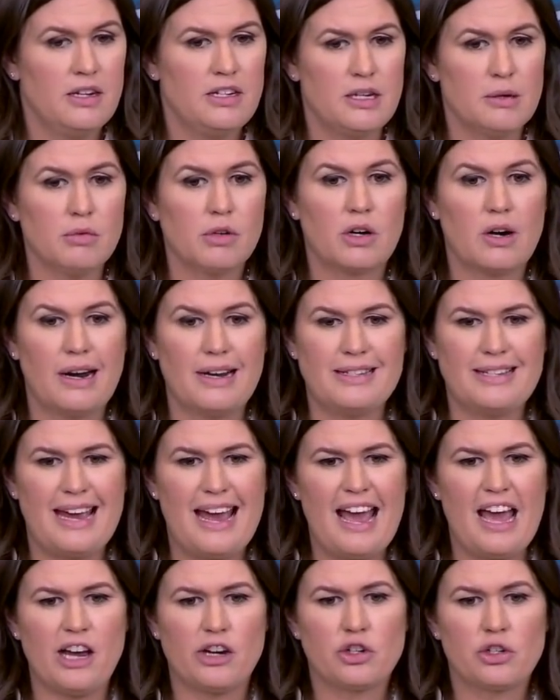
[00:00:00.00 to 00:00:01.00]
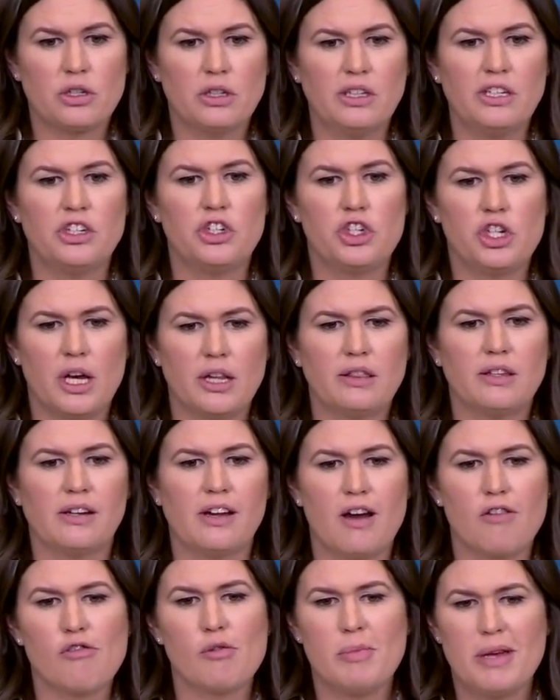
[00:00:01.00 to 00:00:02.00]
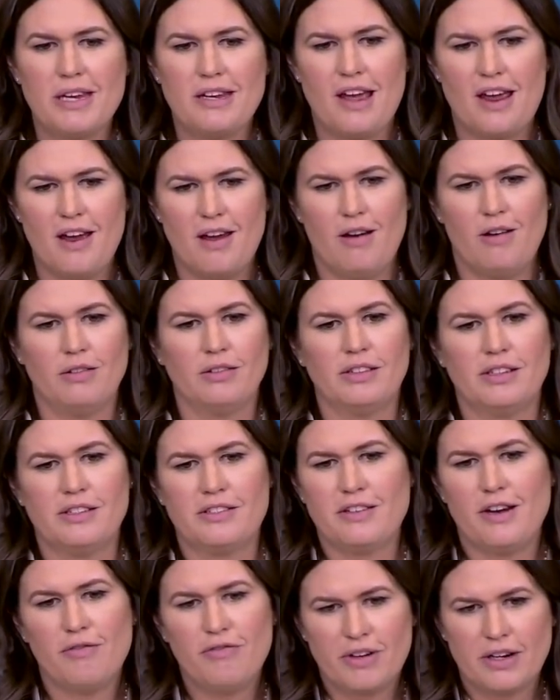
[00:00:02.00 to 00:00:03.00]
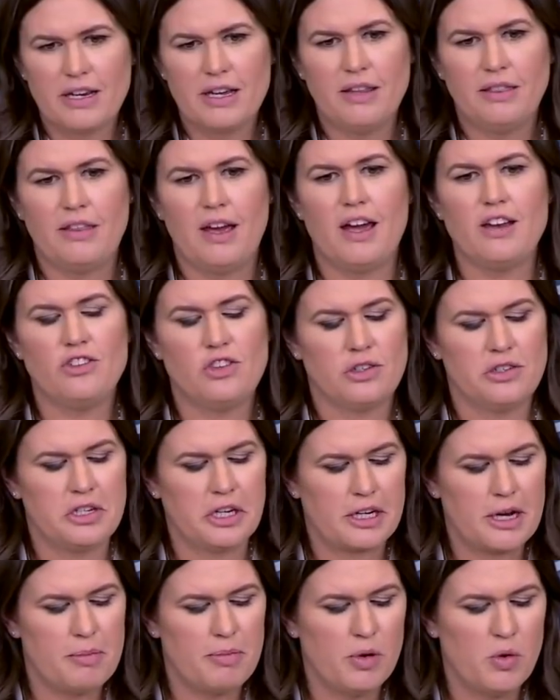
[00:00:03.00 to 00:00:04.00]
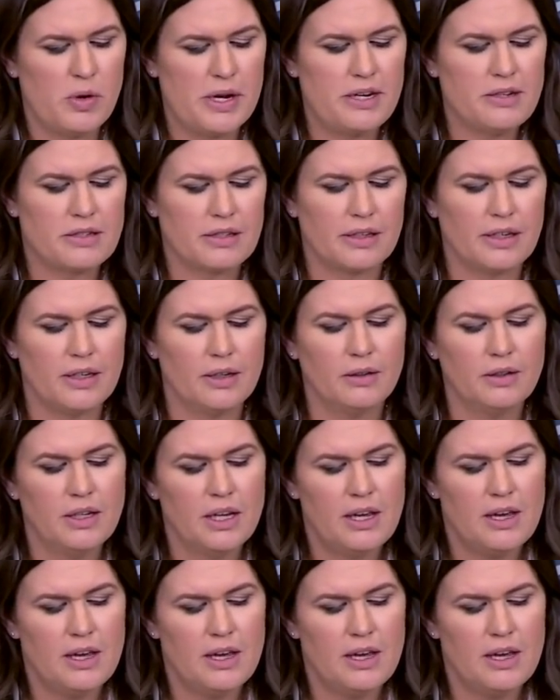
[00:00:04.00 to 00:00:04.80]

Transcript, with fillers: Democrats actually shut the government down. Let's not forget that just a couple weeks ago.